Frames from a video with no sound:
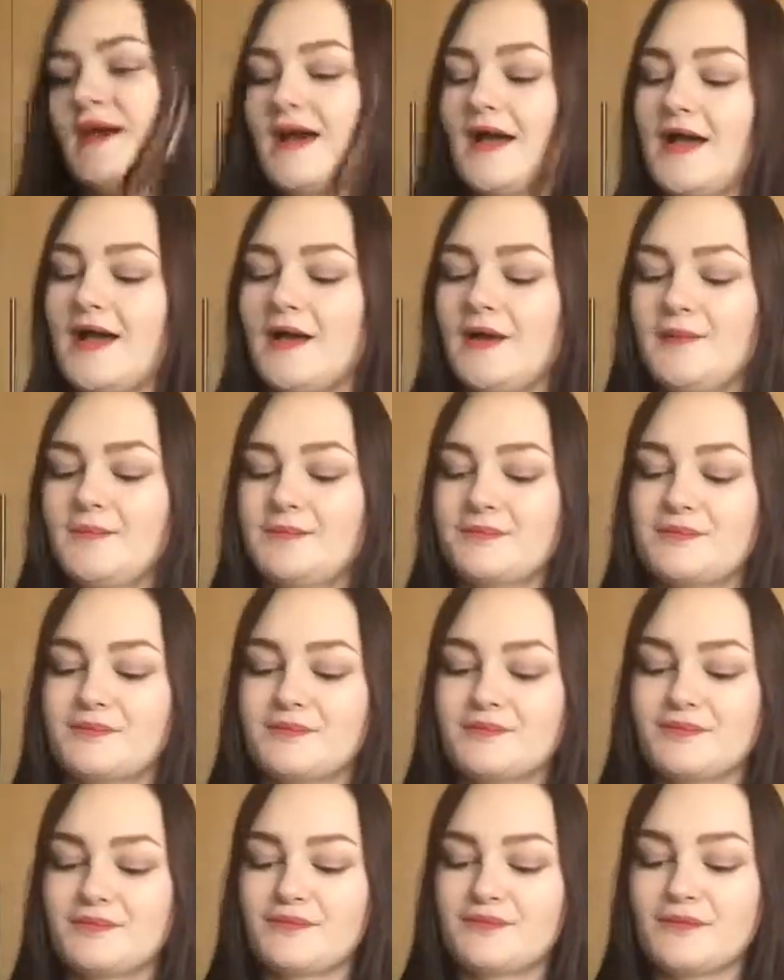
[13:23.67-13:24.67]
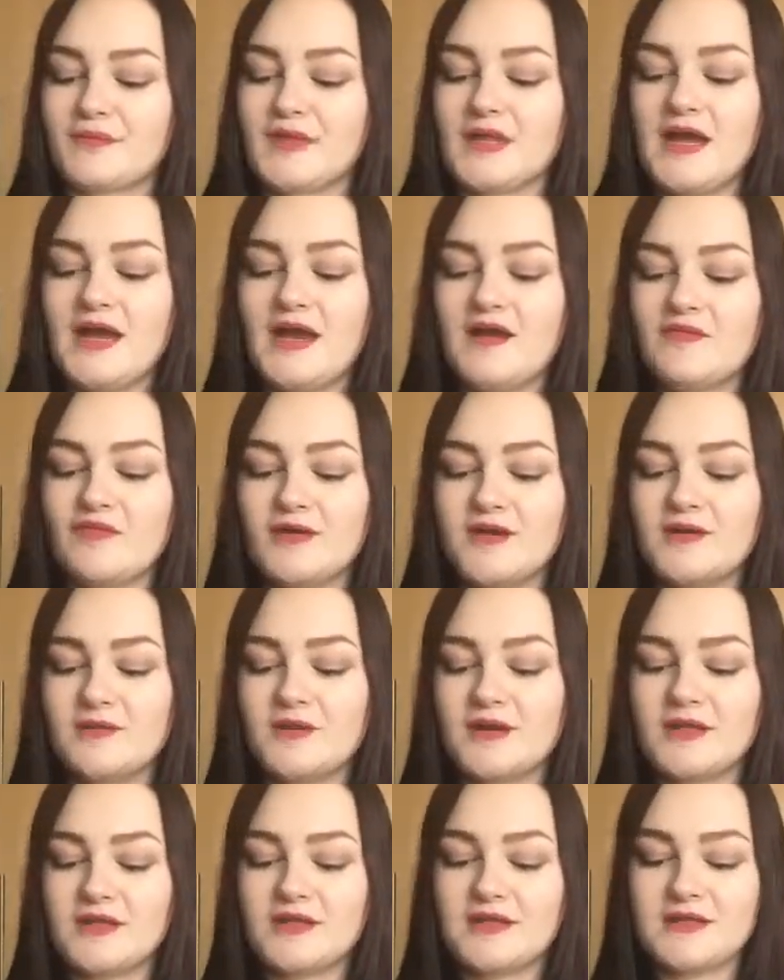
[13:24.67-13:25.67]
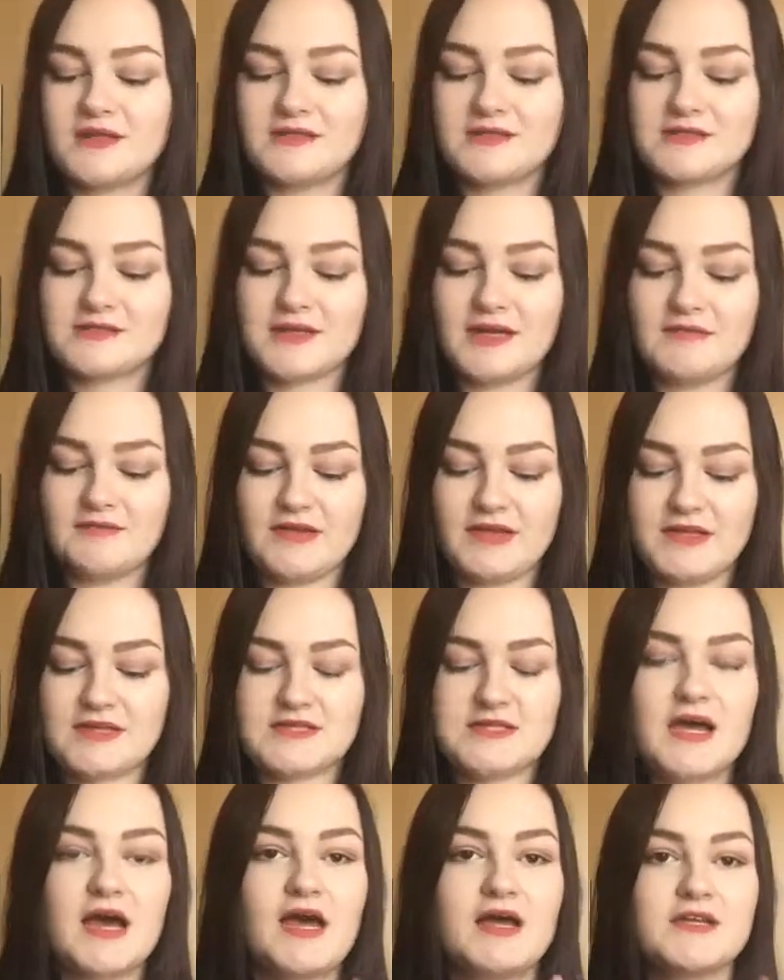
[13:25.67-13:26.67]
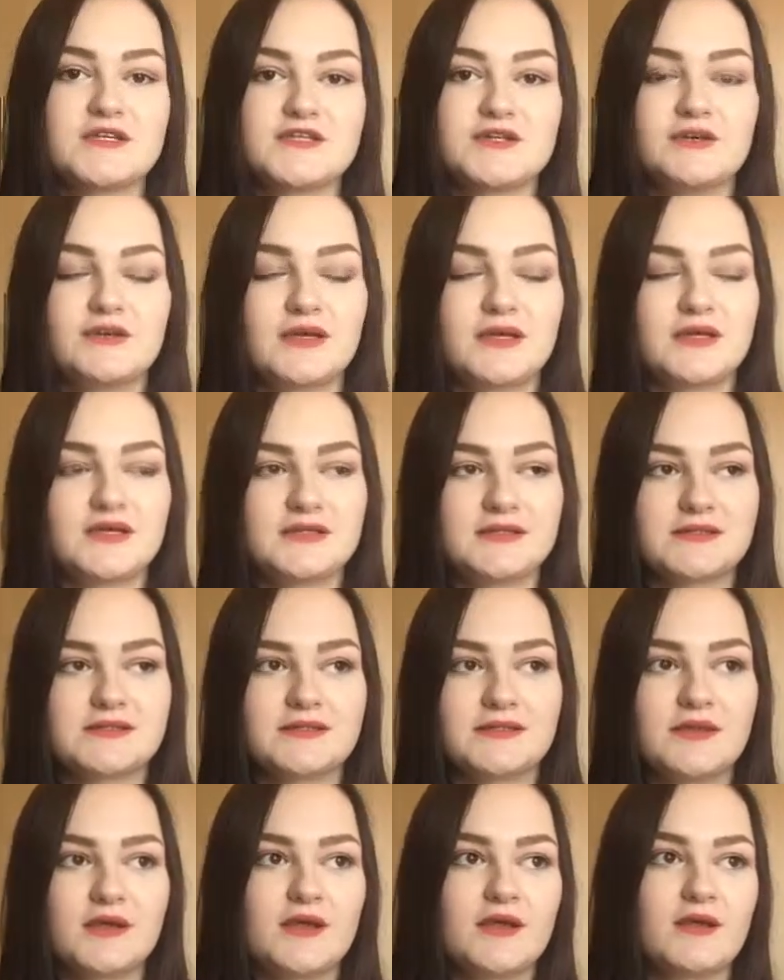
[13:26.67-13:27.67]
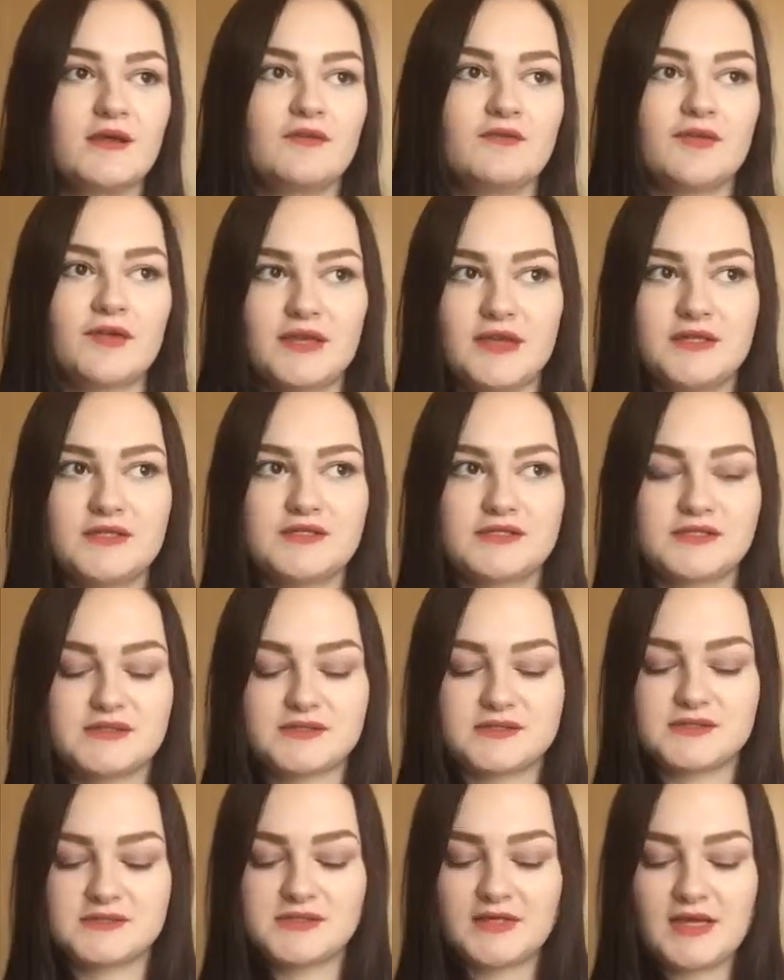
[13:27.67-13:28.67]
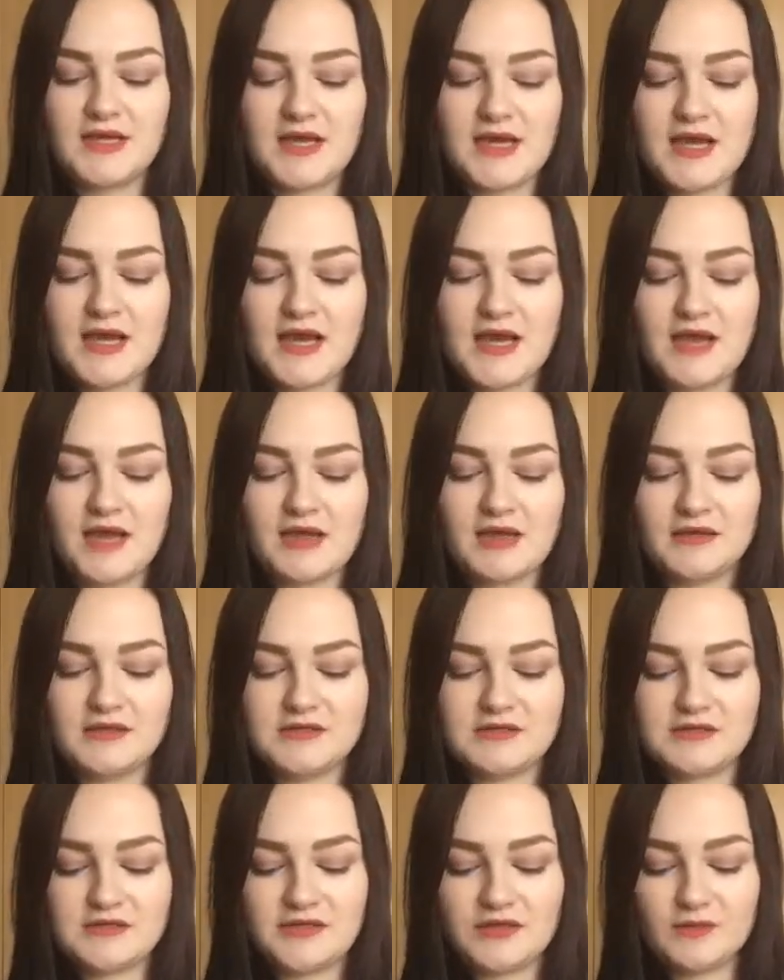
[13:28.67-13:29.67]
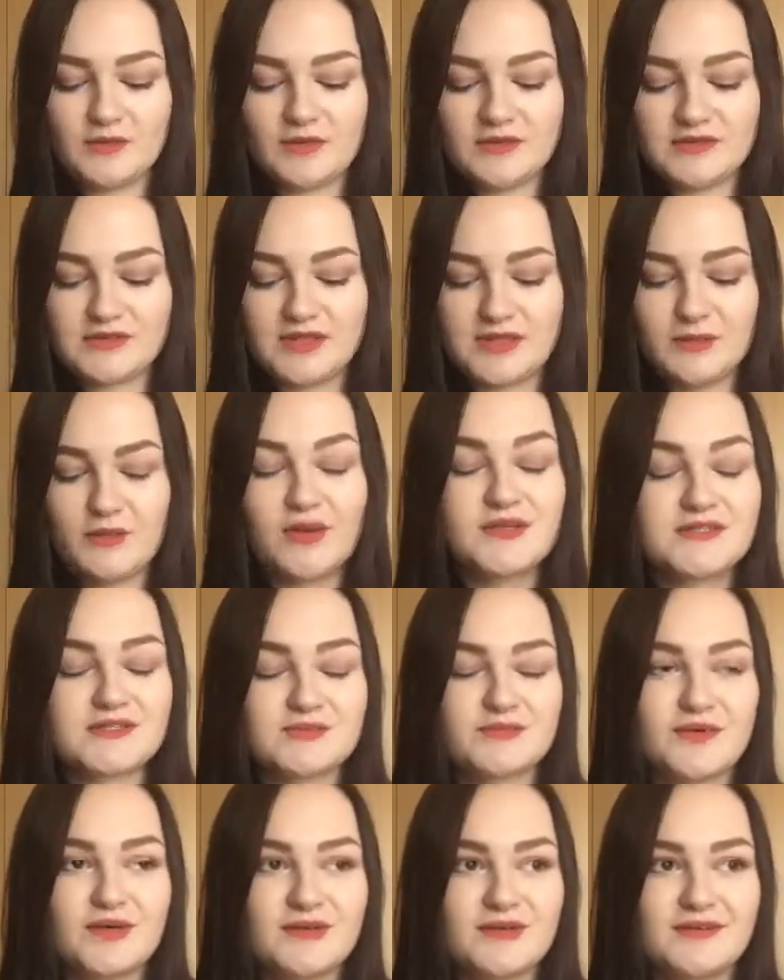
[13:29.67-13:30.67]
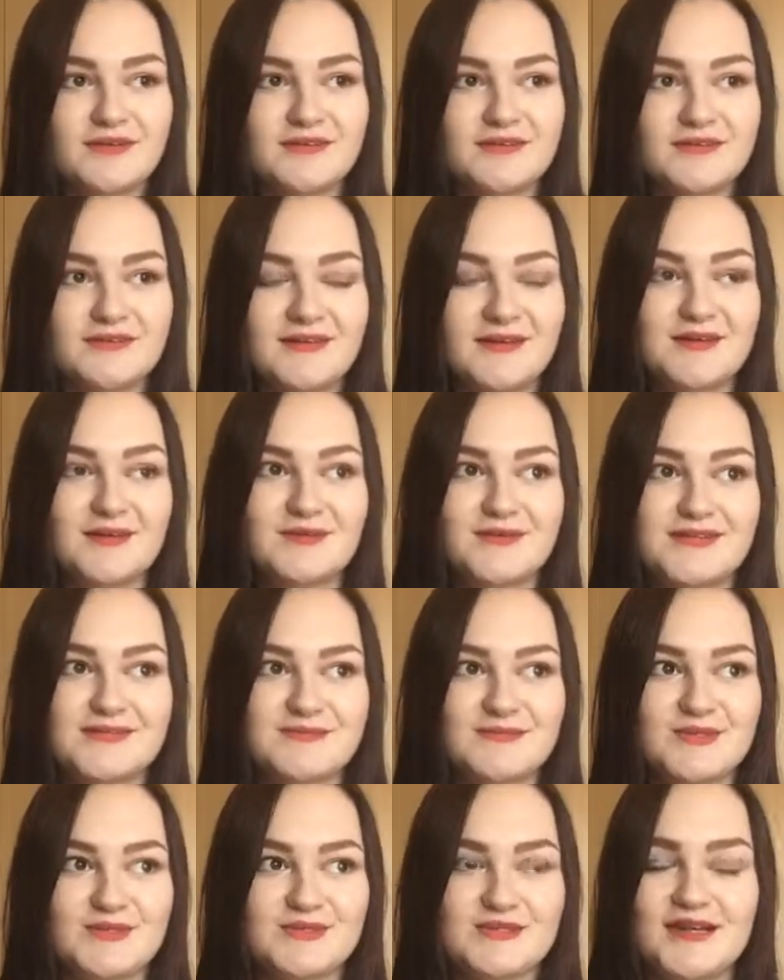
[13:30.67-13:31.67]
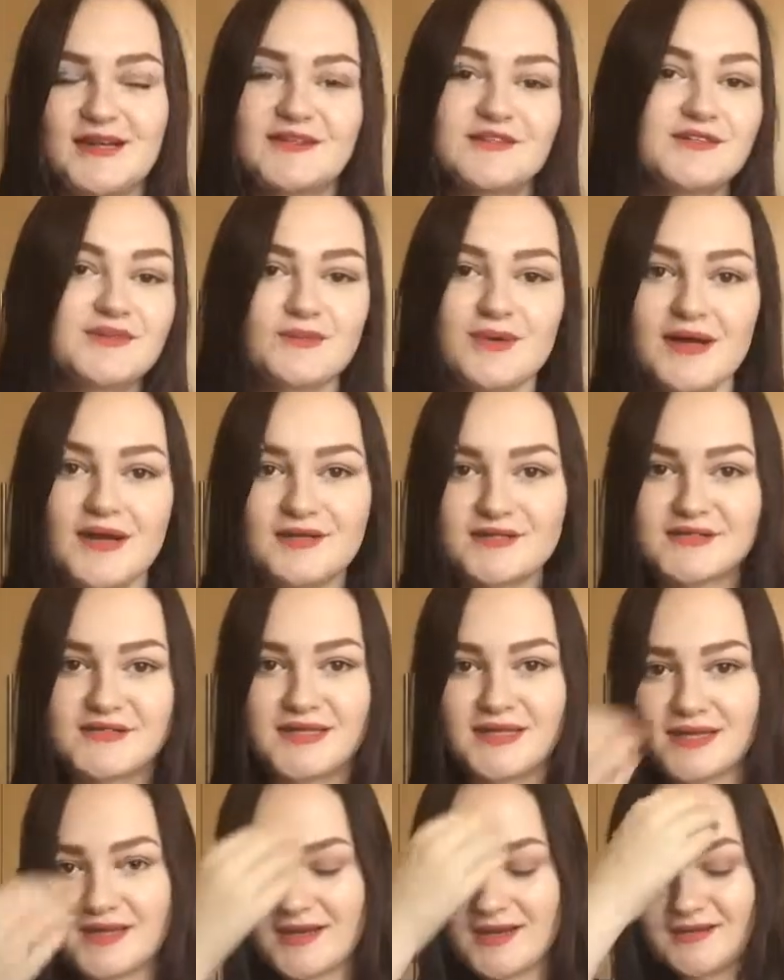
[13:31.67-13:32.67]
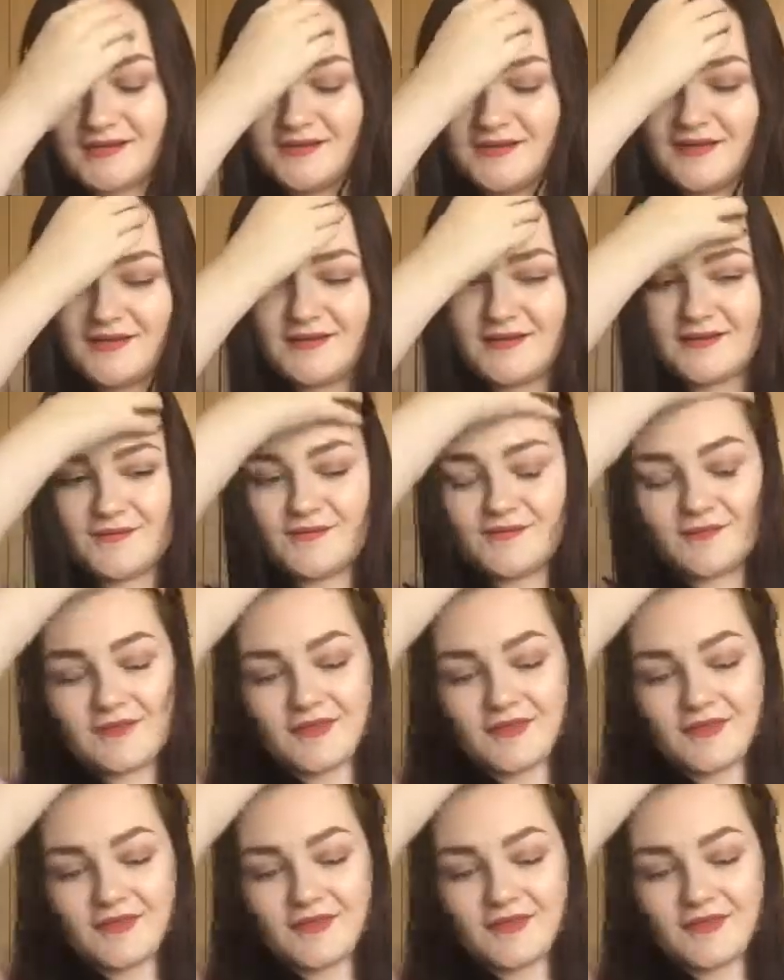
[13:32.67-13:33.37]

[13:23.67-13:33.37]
I wanted one of these kind of like tie chokers for ages, and there was one at Christmas, and I don't know why I just didn't get it. Like,